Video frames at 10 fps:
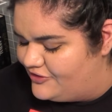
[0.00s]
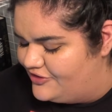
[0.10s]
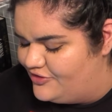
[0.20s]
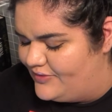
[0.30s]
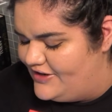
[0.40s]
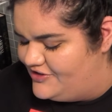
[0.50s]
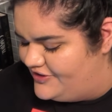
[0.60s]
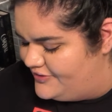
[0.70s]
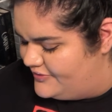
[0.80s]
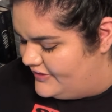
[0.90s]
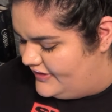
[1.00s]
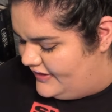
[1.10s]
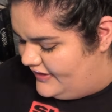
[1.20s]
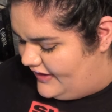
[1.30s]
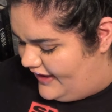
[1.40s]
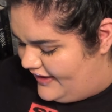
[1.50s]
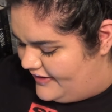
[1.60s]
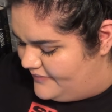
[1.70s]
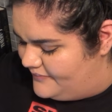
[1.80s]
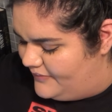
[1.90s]
just read you
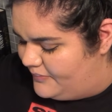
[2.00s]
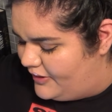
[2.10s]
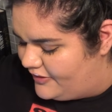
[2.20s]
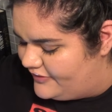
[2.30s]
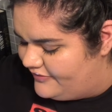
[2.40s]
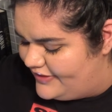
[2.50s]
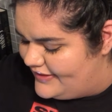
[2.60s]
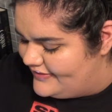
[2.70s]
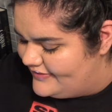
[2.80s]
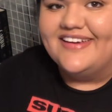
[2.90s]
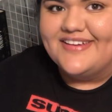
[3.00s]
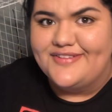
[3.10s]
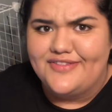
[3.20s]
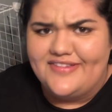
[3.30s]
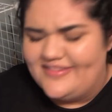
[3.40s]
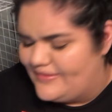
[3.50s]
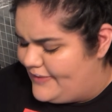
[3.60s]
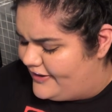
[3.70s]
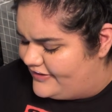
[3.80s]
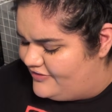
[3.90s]
um, part of this. So this is
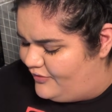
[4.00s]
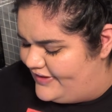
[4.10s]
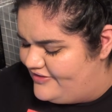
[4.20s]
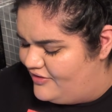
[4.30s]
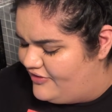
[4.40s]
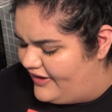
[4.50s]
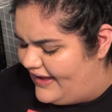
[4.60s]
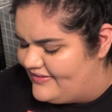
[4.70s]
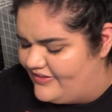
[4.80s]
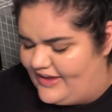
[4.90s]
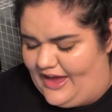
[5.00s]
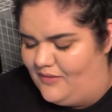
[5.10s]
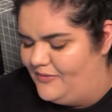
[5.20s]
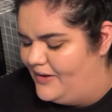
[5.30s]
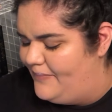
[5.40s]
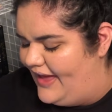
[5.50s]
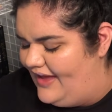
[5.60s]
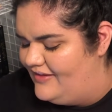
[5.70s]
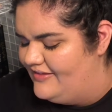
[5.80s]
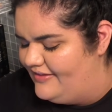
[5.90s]
America's voiceover as the camera
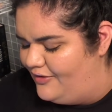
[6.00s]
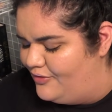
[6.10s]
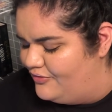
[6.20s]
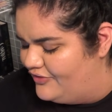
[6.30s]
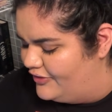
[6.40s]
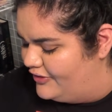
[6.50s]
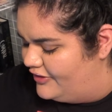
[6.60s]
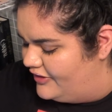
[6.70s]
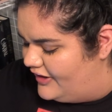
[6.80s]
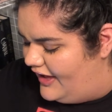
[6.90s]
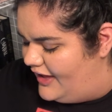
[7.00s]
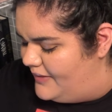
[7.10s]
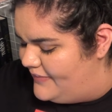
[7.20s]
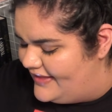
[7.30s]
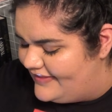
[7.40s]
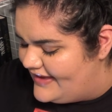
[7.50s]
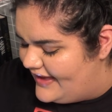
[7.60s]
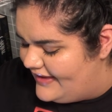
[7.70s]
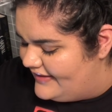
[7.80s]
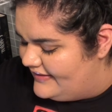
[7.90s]
pans over um,
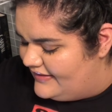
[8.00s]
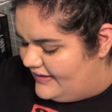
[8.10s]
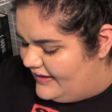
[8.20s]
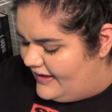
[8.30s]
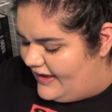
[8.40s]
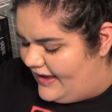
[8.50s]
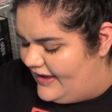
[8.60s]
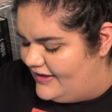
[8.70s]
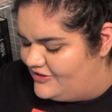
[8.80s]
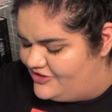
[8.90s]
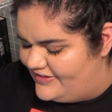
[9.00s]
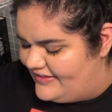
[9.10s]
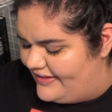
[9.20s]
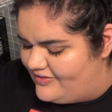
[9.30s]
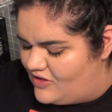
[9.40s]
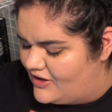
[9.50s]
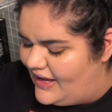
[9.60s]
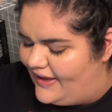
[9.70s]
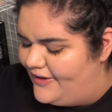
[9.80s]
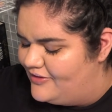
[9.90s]
Illéa. And she says, long
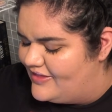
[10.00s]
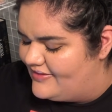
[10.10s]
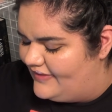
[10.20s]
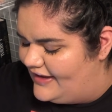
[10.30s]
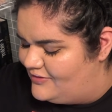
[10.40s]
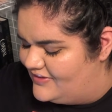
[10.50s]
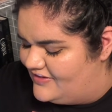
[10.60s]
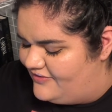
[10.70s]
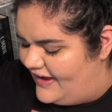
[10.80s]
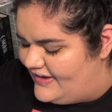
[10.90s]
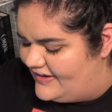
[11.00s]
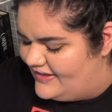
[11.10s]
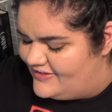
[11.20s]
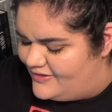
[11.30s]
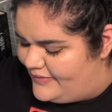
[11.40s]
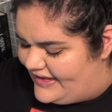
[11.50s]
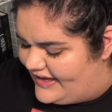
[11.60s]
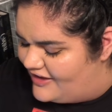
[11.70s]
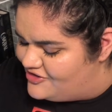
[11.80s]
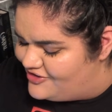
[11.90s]
ago, this land was divided into many
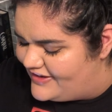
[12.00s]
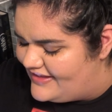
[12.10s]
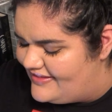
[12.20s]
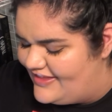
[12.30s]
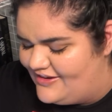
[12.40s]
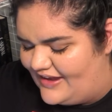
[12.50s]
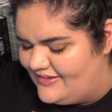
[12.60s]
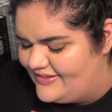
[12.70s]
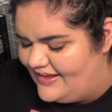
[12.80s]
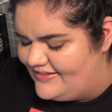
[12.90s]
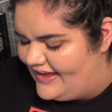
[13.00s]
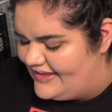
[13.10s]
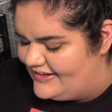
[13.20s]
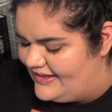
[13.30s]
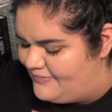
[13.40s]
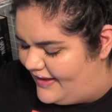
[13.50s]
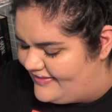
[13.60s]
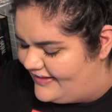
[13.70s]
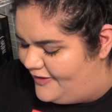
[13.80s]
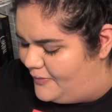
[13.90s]
countries the United States, Canada,
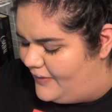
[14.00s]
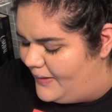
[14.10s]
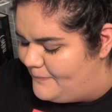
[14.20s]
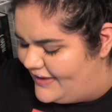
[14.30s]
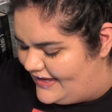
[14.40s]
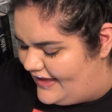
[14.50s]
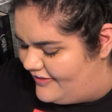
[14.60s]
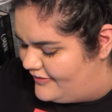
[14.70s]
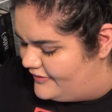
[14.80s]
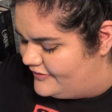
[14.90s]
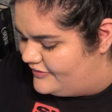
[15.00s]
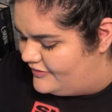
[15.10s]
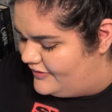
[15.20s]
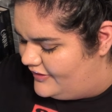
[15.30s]
Mexico, many others